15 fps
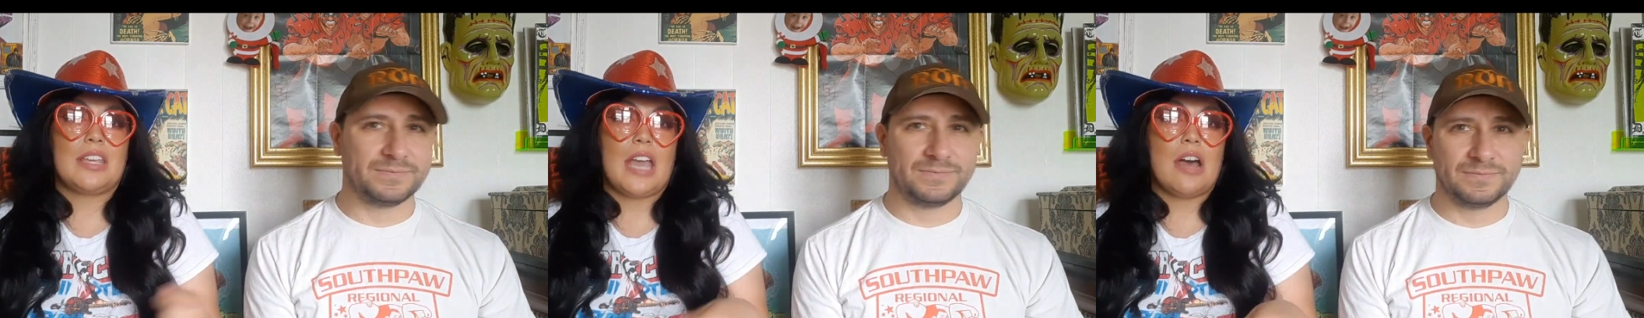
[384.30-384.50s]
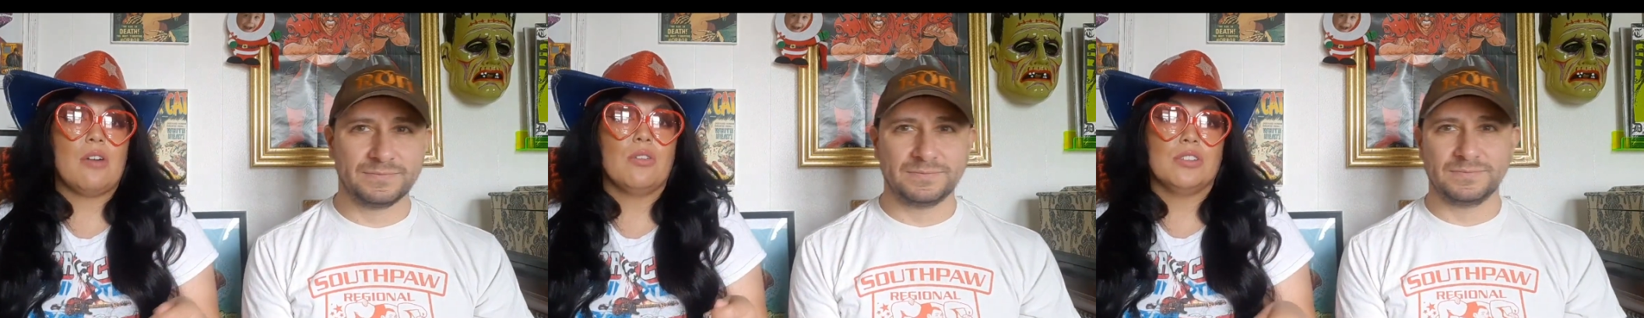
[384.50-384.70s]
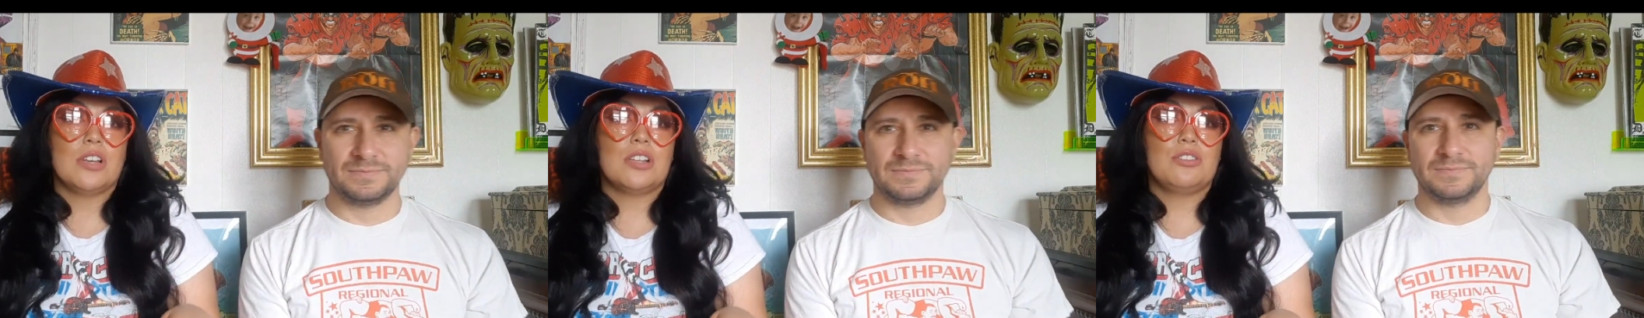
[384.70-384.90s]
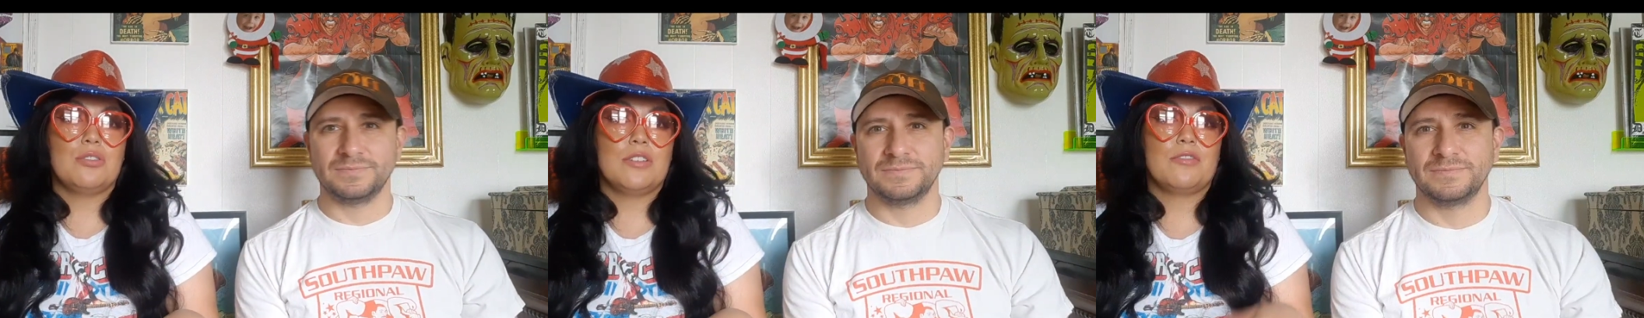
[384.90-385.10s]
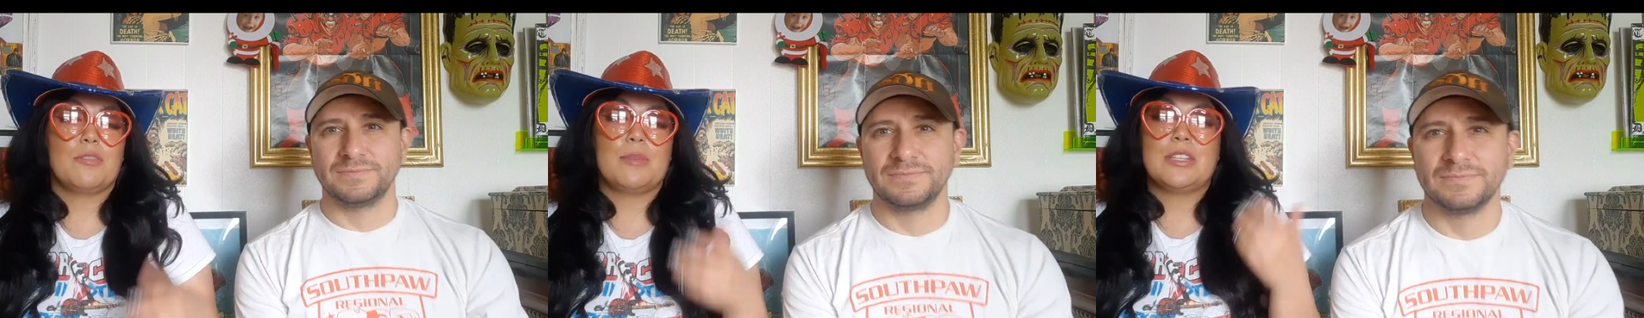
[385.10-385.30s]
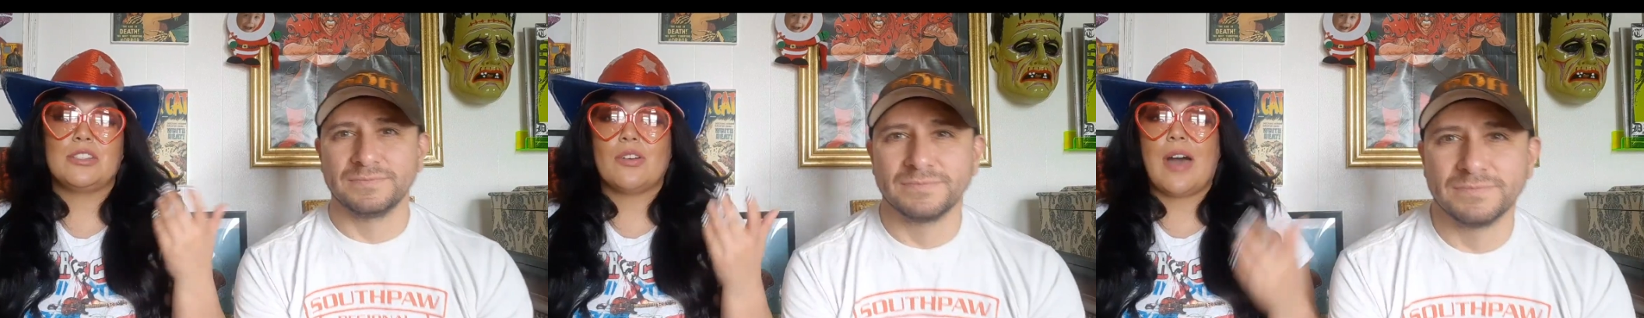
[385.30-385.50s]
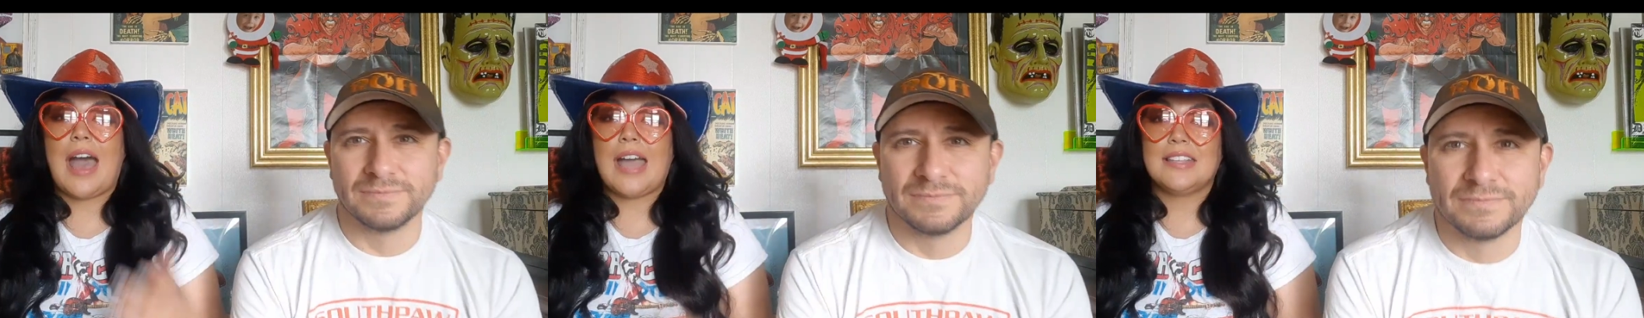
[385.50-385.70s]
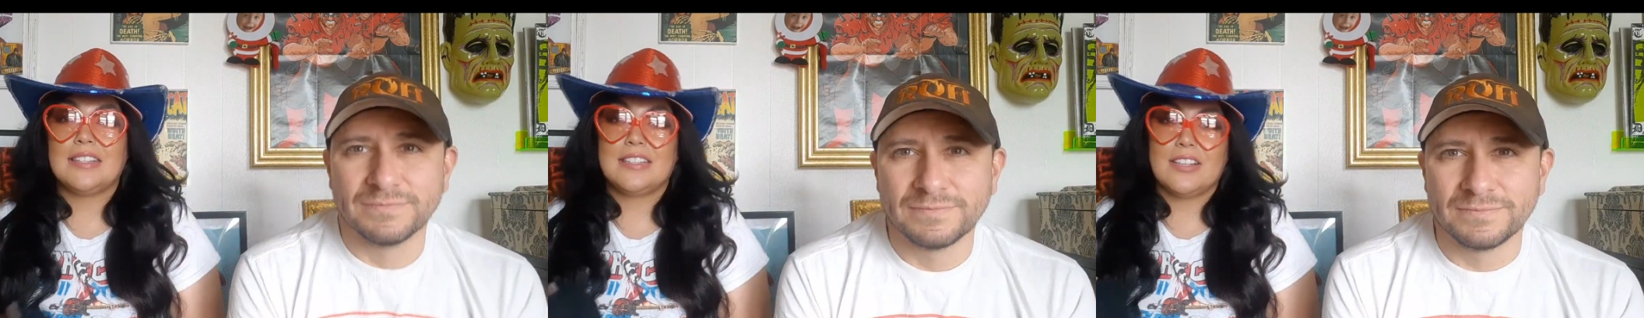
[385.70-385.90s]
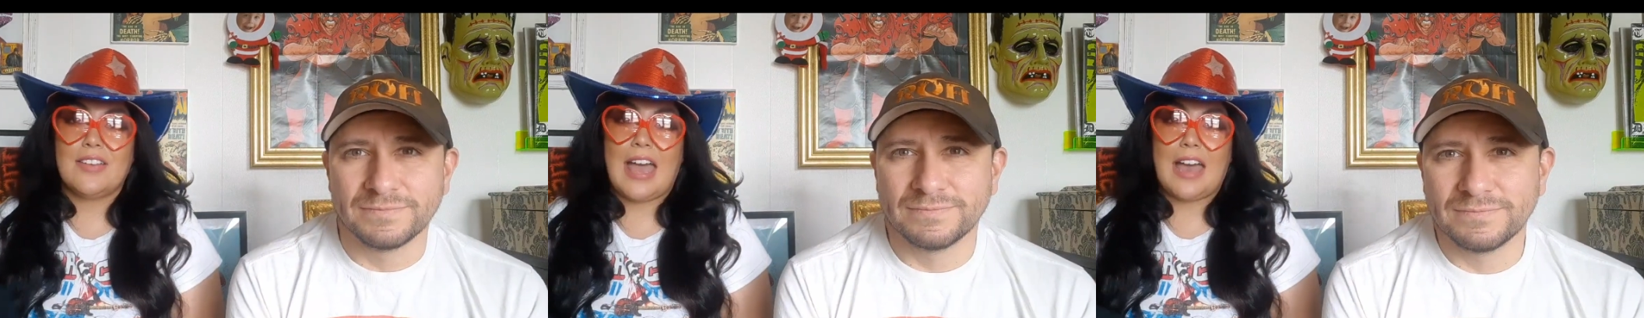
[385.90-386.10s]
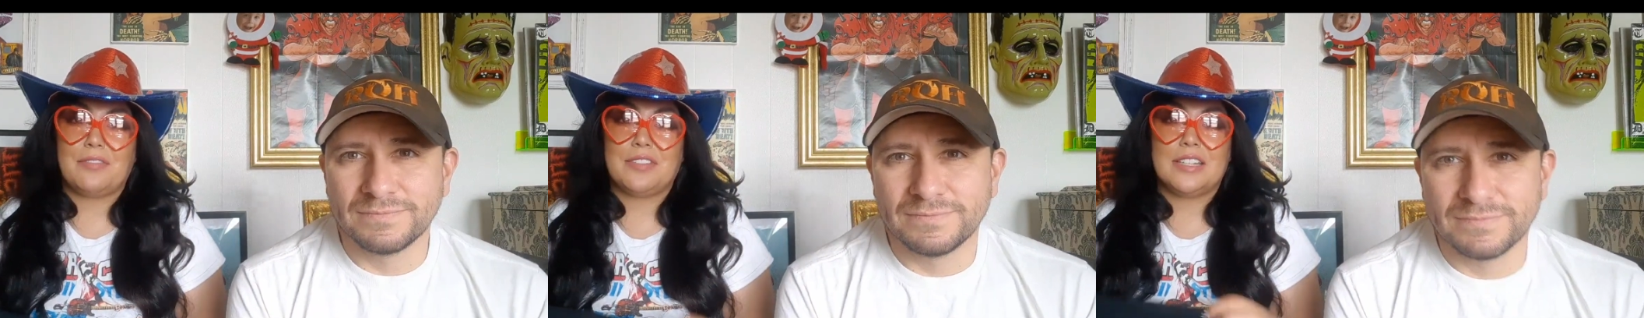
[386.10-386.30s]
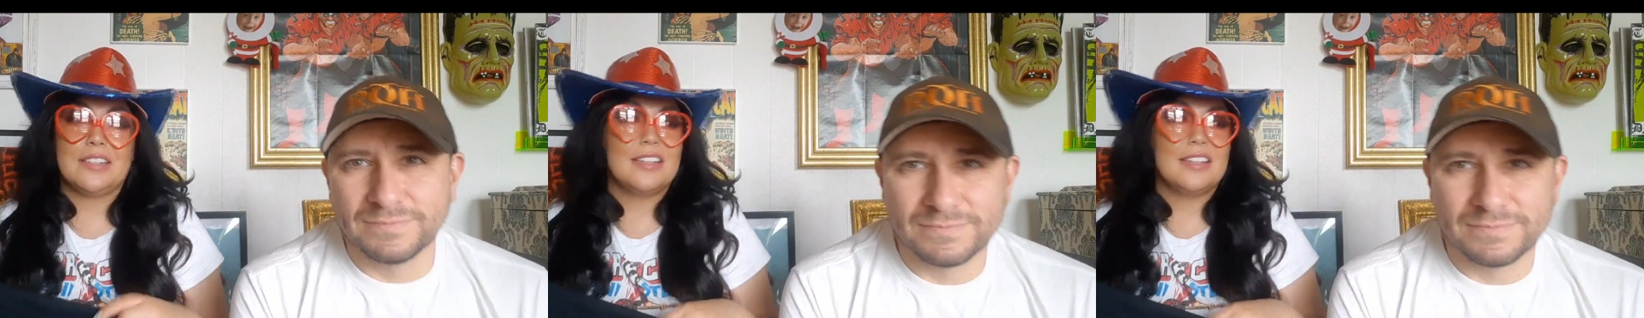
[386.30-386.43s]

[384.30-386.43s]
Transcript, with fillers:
Speaker 1: like, yeah, hold on to it for me. So I still have